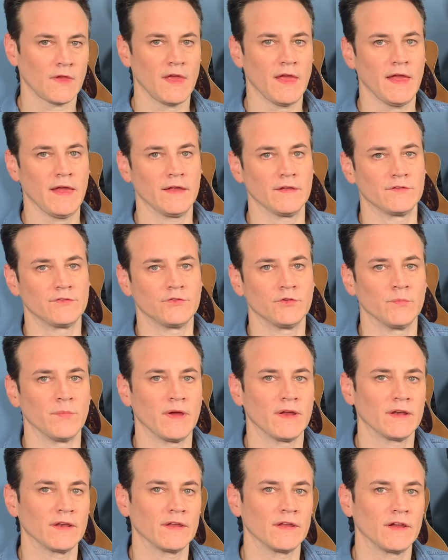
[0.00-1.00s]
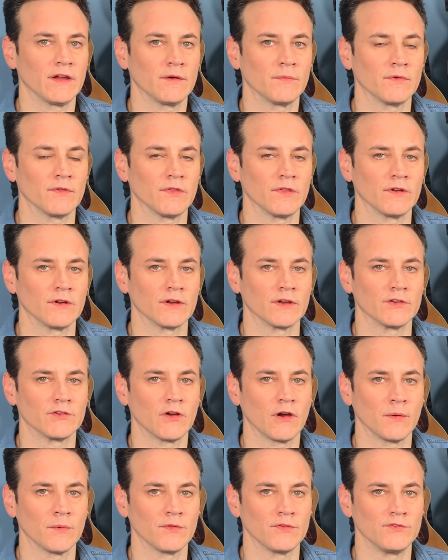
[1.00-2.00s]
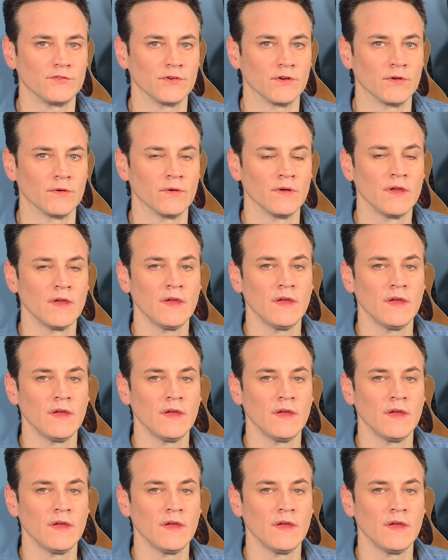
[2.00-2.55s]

Hey, it's Drew Bentley here with Learn Guitar with Drew.